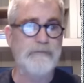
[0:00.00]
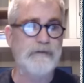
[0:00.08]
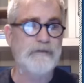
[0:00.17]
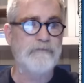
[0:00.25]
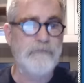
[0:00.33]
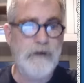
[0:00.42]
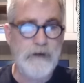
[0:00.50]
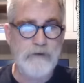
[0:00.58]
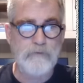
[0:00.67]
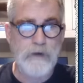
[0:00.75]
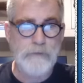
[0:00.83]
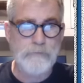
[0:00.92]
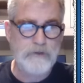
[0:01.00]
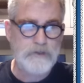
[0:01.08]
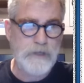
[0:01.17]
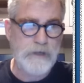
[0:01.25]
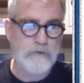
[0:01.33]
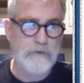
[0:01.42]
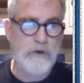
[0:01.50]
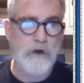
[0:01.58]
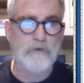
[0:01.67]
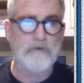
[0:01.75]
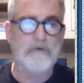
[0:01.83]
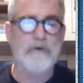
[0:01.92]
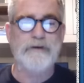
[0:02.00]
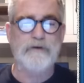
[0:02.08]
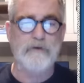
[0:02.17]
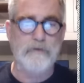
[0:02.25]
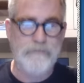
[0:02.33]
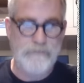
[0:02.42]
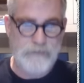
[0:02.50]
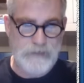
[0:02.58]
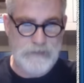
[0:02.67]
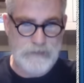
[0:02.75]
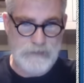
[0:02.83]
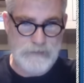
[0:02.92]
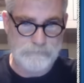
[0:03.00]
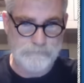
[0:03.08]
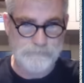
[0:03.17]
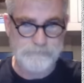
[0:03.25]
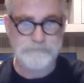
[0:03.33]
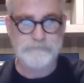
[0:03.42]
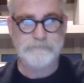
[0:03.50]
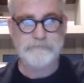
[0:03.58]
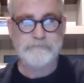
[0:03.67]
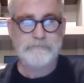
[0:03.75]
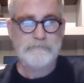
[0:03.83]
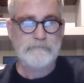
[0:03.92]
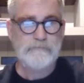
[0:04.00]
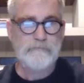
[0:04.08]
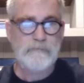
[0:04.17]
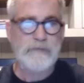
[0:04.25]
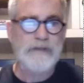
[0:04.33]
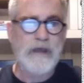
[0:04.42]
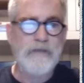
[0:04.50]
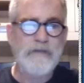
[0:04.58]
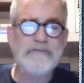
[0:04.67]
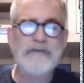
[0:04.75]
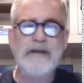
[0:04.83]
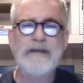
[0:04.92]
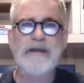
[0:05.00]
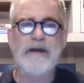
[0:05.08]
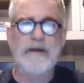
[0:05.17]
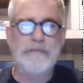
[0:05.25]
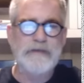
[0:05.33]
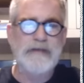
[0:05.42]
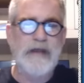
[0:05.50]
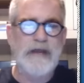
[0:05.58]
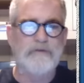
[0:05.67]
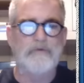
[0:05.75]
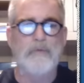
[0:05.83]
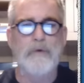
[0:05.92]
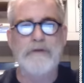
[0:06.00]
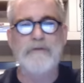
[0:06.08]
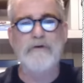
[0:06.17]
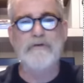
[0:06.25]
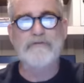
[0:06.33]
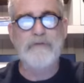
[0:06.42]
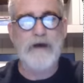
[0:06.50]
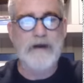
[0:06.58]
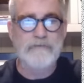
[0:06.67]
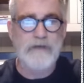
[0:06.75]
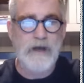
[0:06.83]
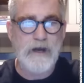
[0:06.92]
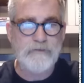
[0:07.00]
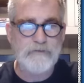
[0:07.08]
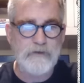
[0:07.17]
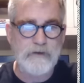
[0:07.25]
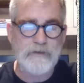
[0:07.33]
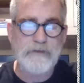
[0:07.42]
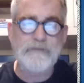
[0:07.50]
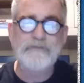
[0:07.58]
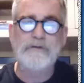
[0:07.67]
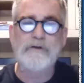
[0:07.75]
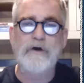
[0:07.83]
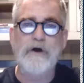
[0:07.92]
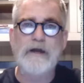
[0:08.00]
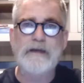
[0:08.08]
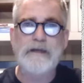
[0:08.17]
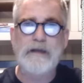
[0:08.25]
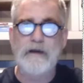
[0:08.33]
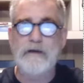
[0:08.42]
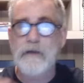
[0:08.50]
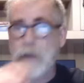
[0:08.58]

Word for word: very rumble channel called critical thinking. Now, they say Carrie Madej is one of those five docs that are listed on here,